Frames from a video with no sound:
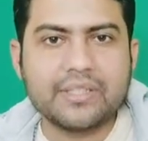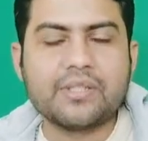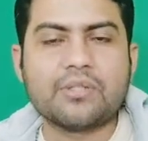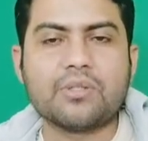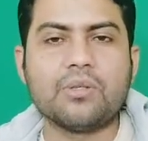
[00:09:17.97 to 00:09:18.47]

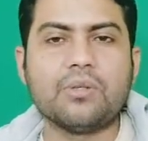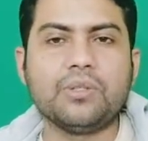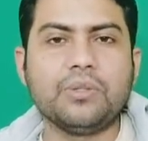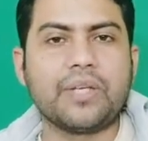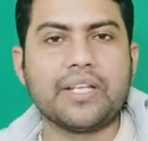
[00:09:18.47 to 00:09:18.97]
so
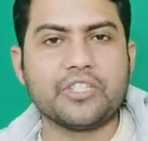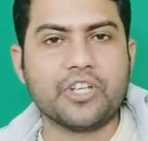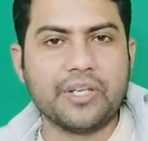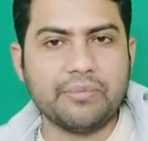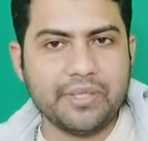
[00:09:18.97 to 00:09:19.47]
you can
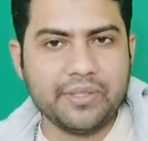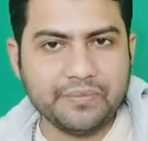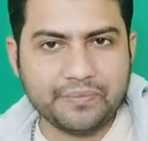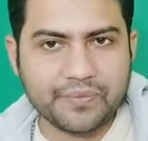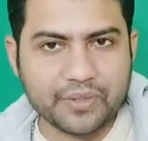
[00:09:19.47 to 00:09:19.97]
join
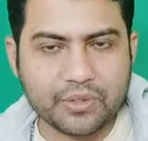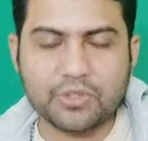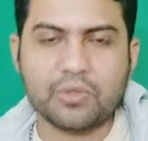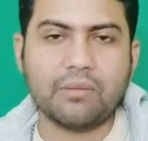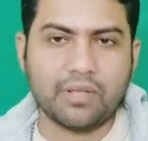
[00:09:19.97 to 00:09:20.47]
me.
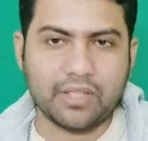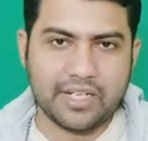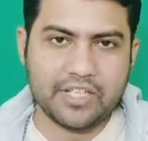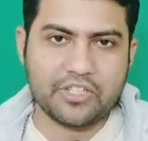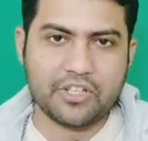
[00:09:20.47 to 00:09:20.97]
Those who have
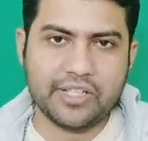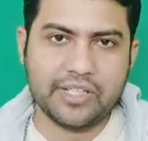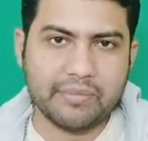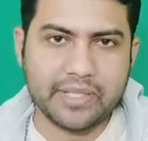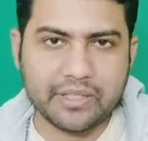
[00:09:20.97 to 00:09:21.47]
already
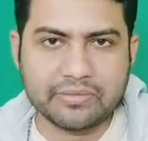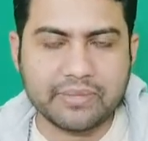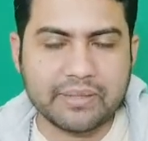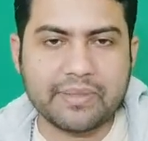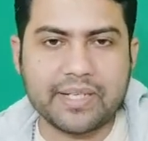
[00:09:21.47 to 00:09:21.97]
joined, many of
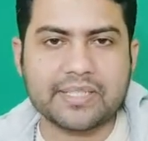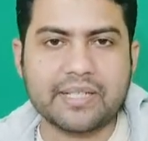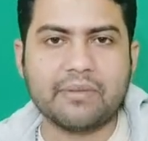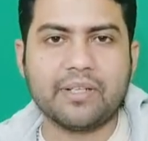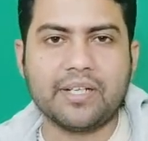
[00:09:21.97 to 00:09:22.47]
my
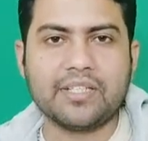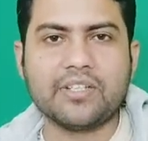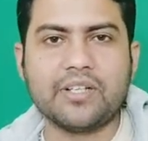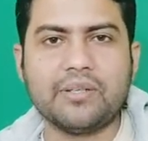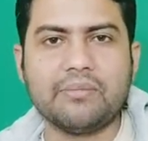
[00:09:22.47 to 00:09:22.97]
friends have
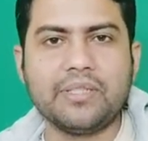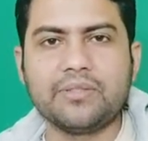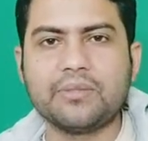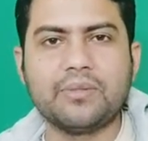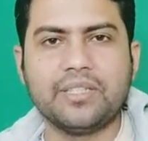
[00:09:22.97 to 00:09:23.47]
already joined
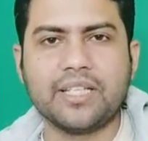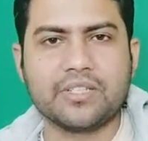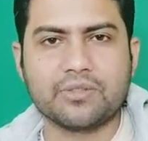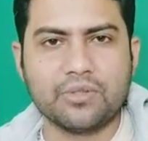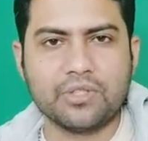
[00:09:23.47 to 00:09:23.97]
me, so there
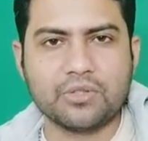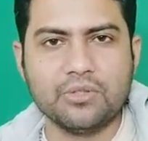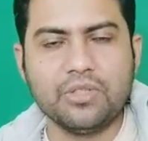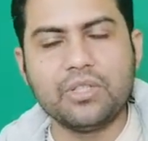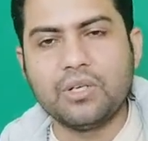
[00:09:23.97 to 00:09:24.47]
is no
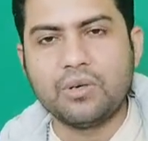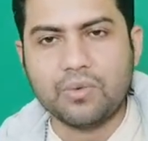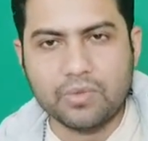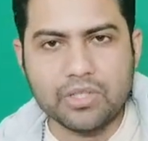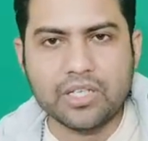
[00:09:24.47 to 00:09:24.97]
issue.
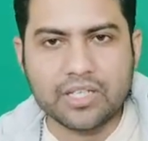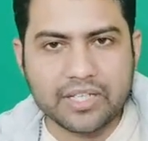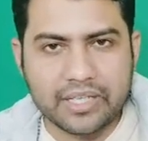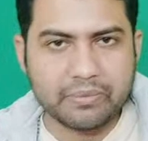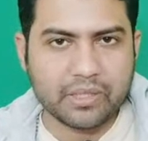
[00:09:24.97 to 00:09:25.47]
We will
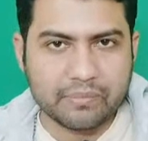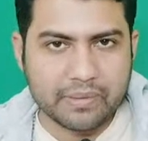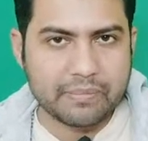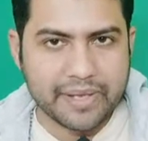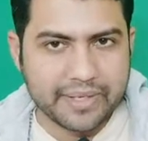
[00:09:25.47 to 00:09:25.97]
keep on
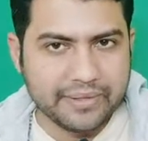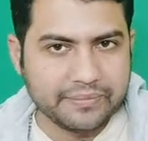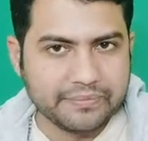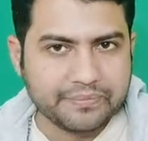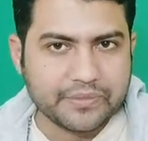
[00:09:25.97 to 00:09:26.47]

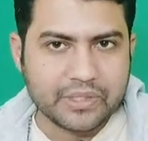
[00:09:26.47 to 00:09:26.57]
preparing.